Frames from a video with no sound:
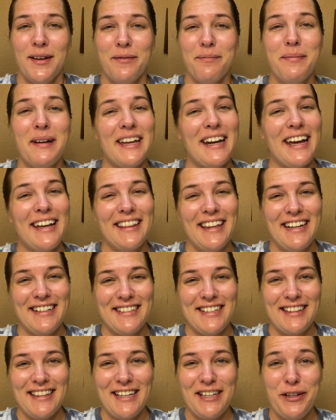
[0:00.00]
But I'd like
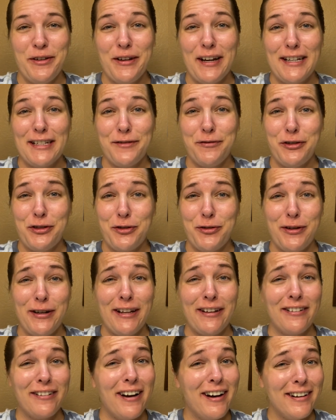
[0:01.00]
to thank you guys for
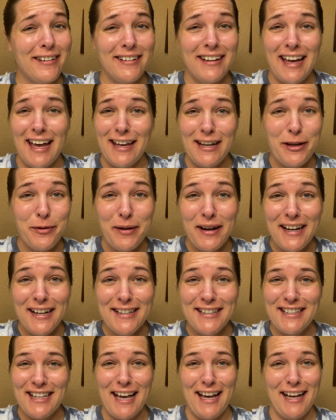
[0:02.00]
joining along
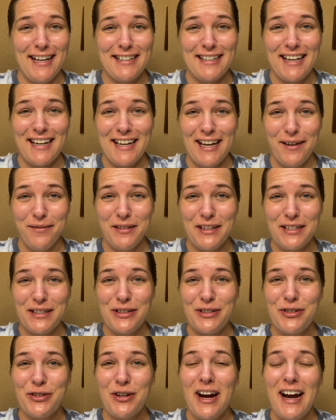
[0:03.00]
anyways, as I gave this a
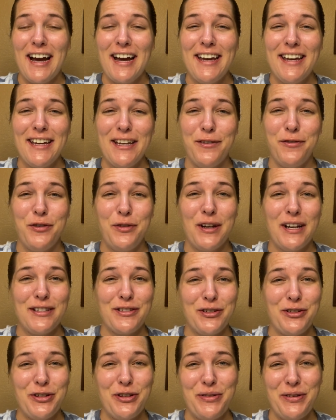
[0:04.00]
try. If you guys
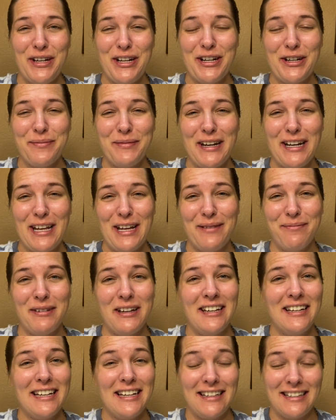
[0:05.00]
are new here, my name
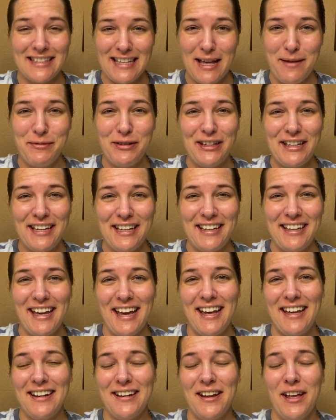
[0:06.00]
is Emily
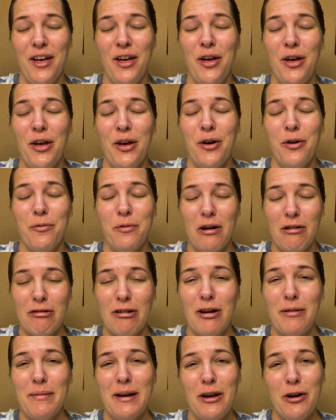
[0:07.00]
again.
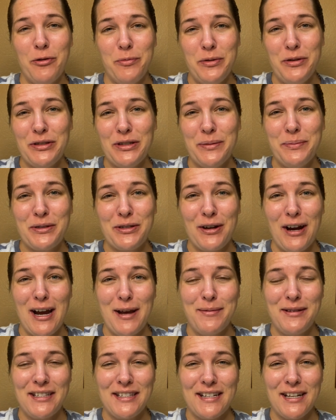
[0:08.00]
Welcome. I hope you
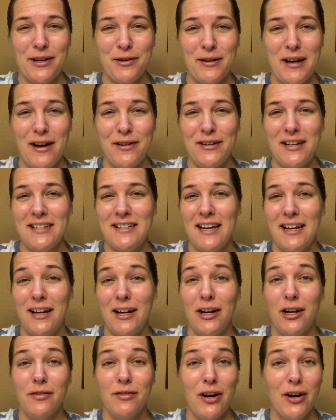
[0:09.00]
subscribe and stick around. I take
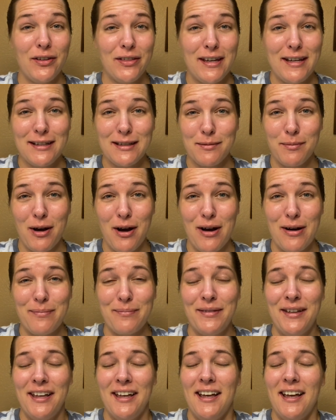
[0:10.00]
care of all things
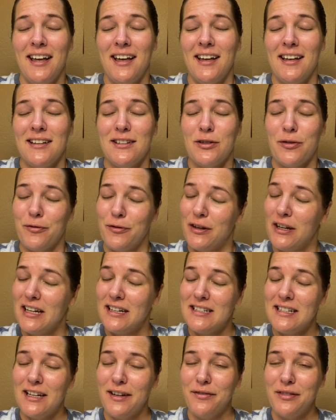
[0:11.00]
mom. Don't forget
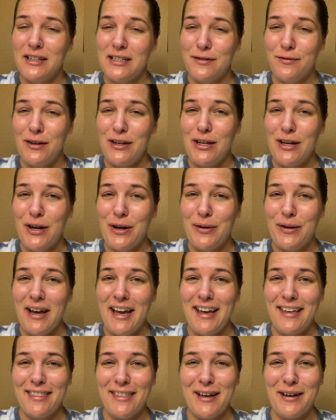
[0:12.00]
to give this video
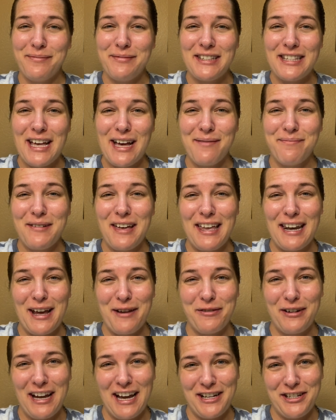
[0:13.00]
a thumbs up, and I
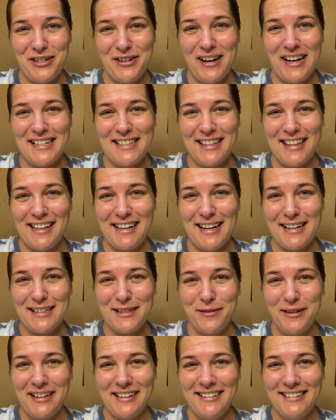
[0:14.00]
will catch you guys in the next
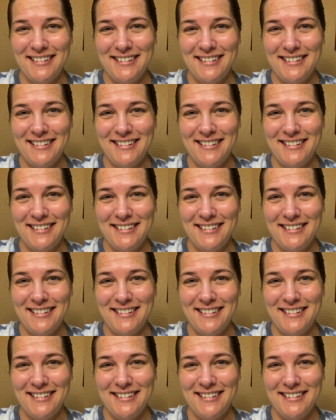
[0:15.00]
one.